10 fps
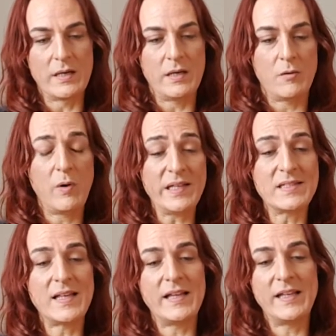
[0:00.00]

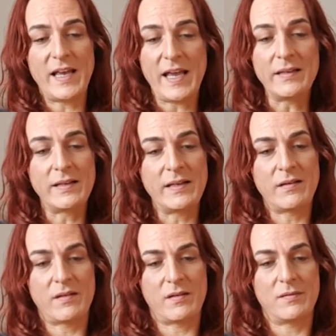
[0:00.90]
Wednesday the
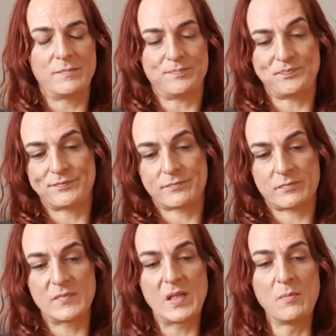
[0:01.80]
eighteenth,
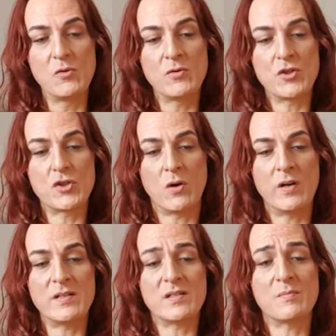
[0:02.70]
the moon
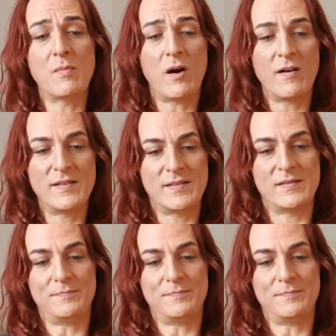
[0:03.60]
joins Mars